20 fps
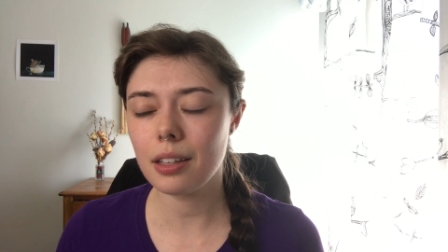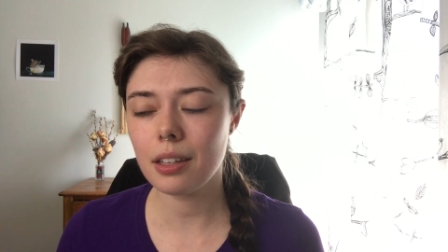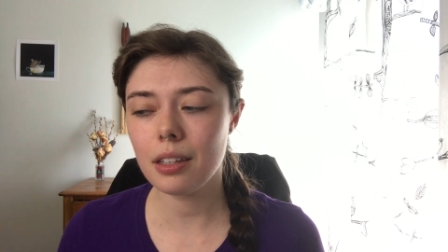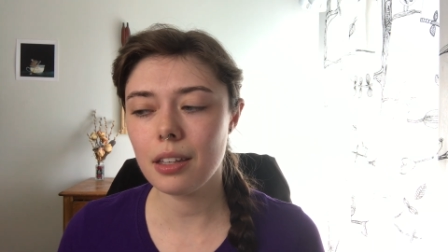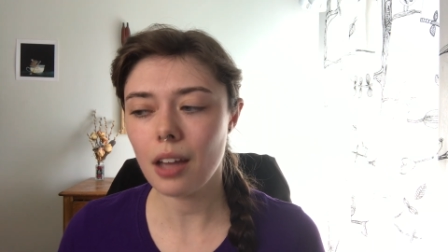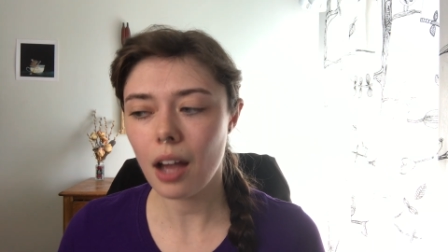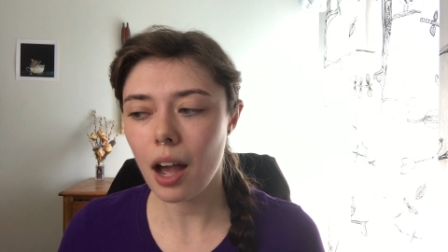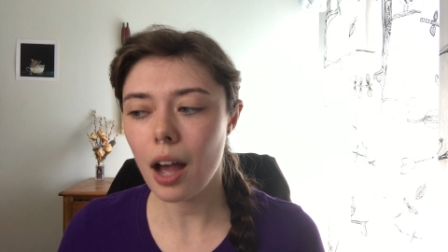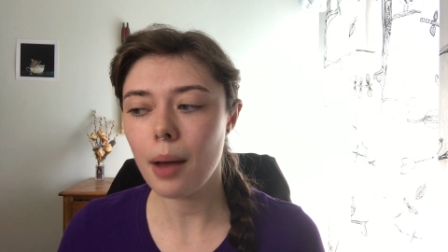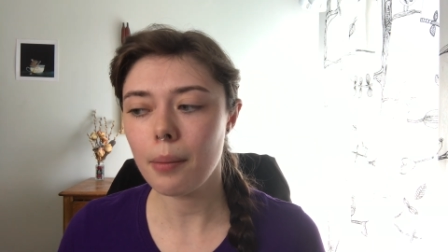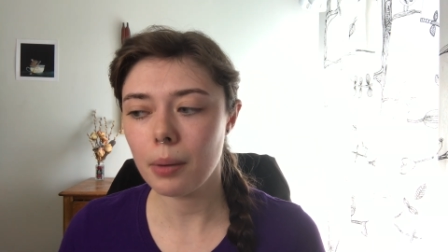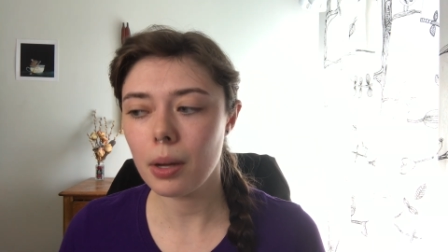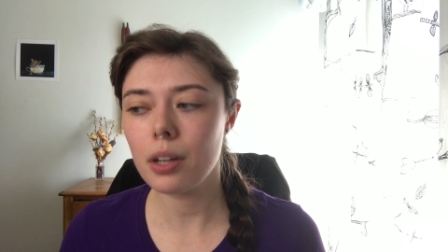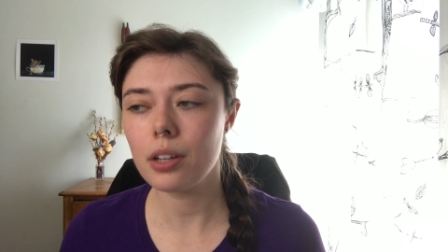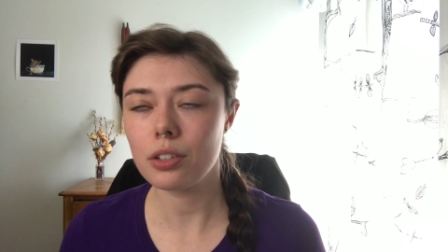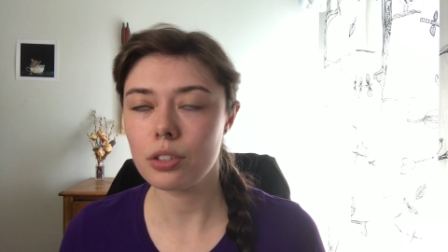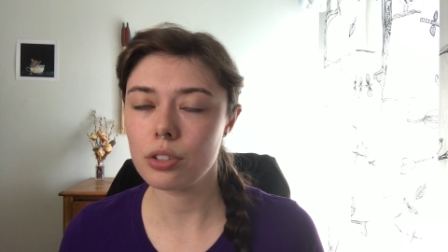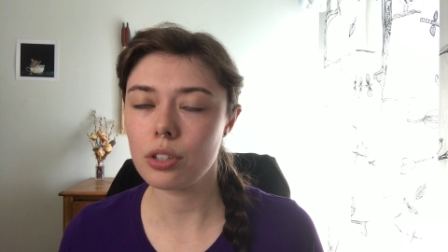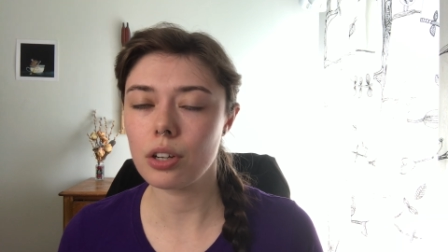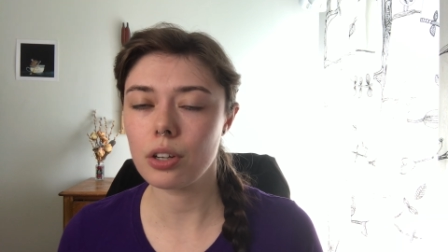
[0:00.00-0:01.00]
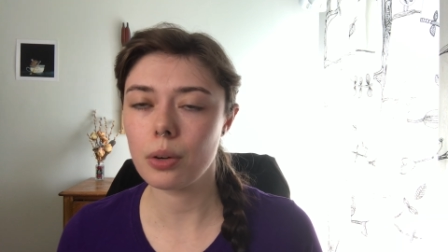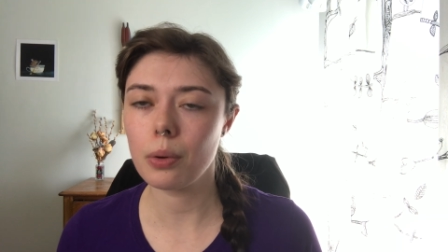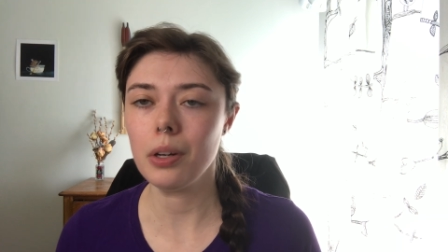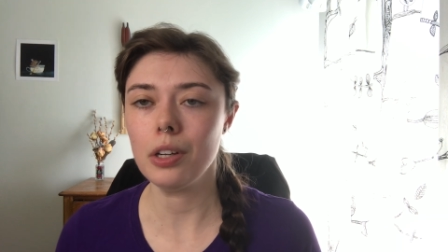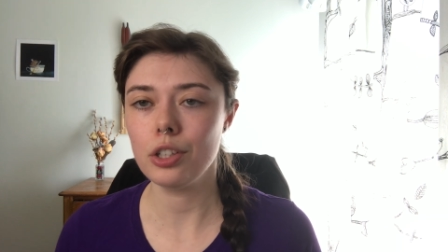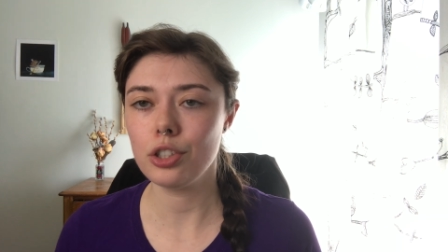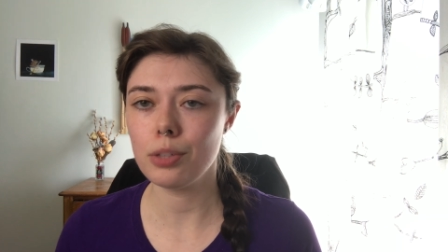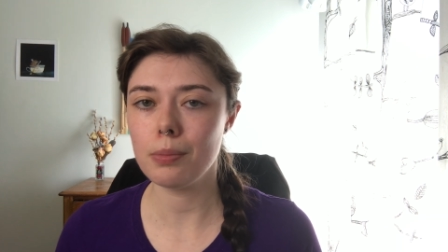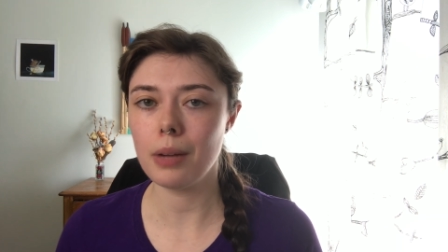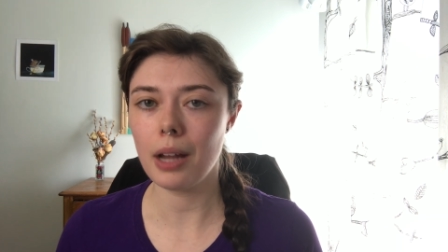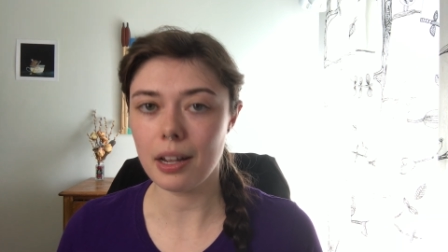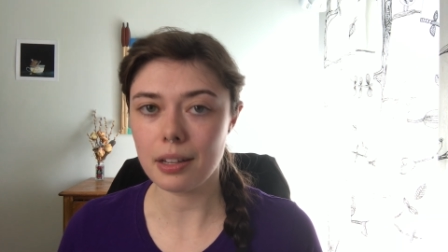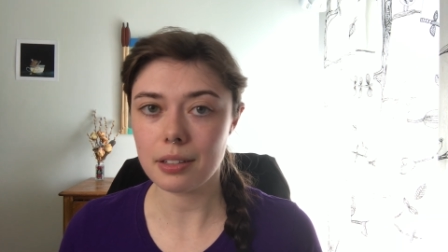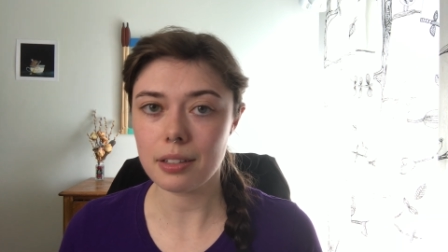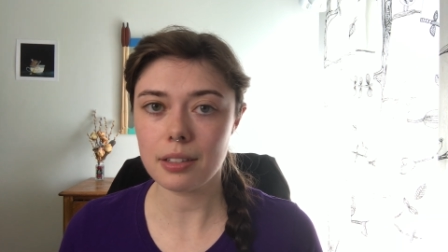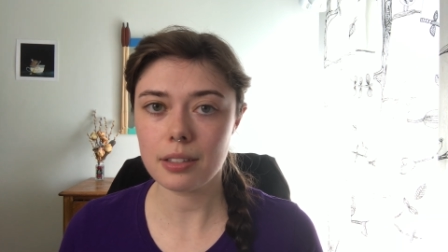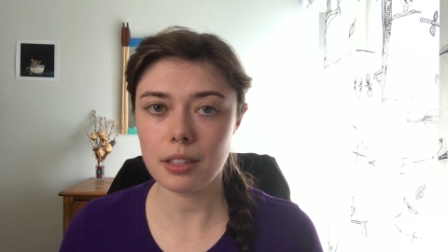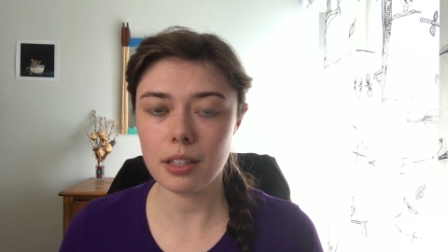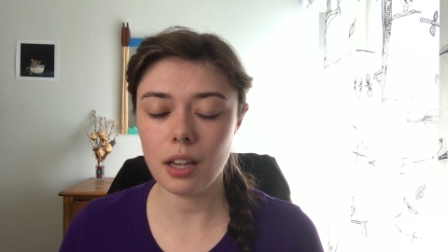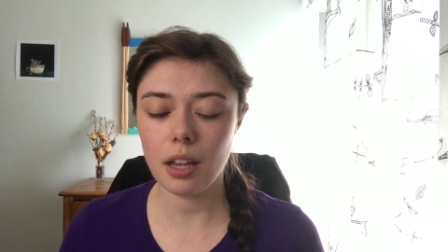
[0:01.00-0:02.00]
yeah, I'm gonna start going to
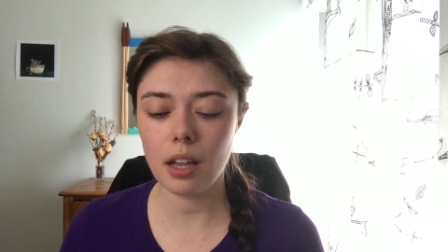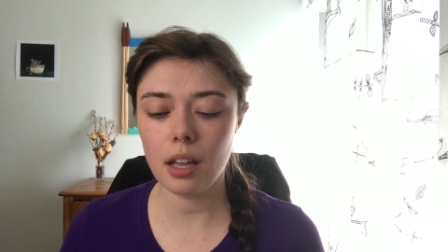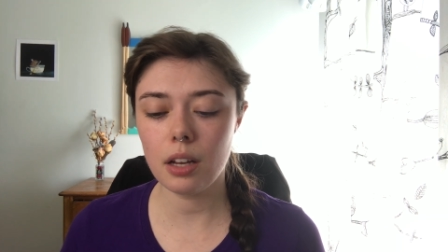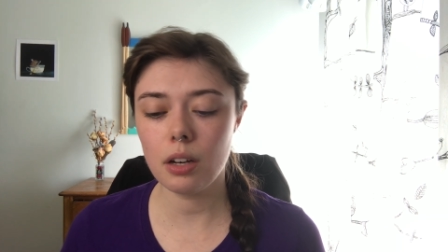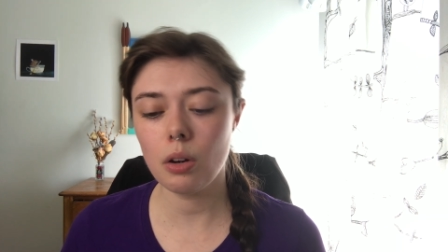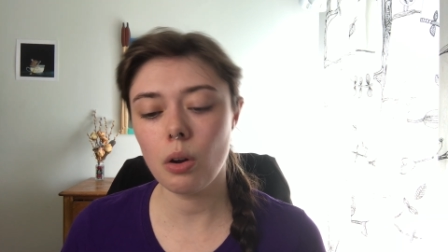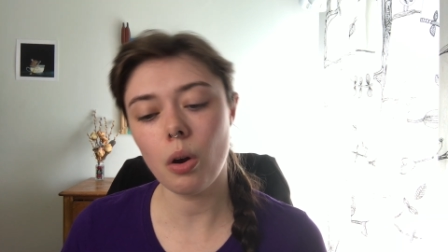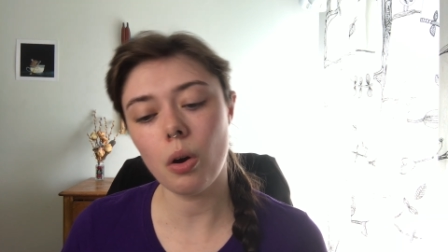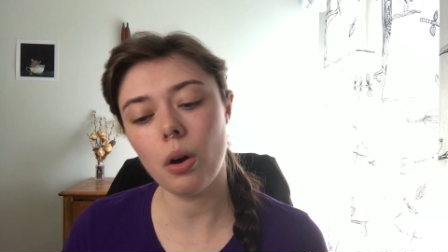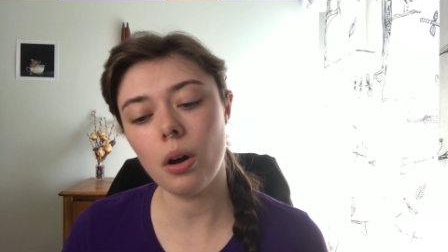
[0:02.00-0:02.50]
gymnastics again,